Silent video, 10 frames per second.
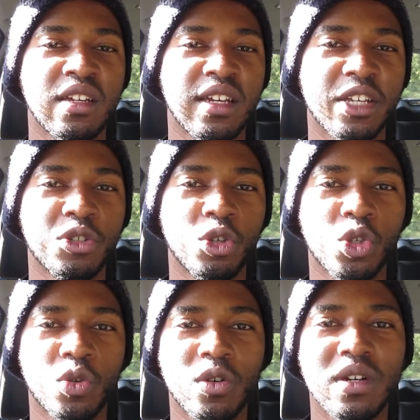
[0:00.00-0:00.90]
As
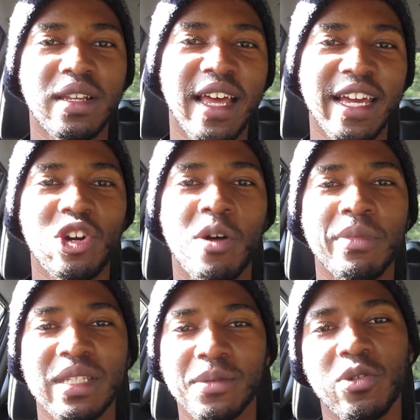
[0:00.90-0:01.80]
usual, like,
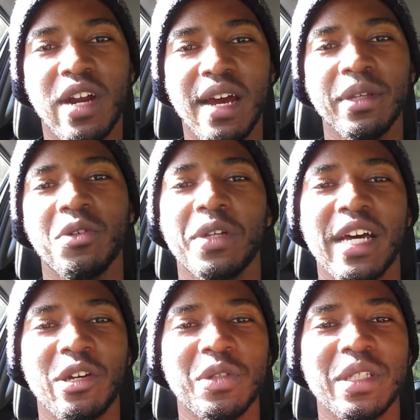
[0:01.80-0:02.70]
comment, subscribe, and all
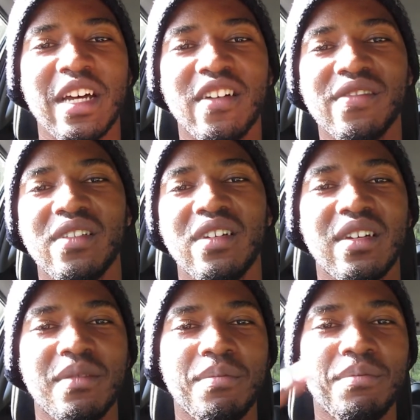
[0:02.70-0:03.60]
that good stuff.
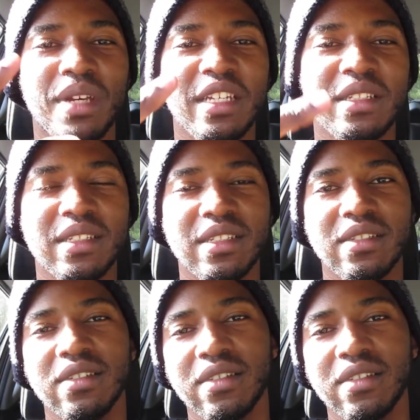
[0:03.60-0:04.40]
Peace.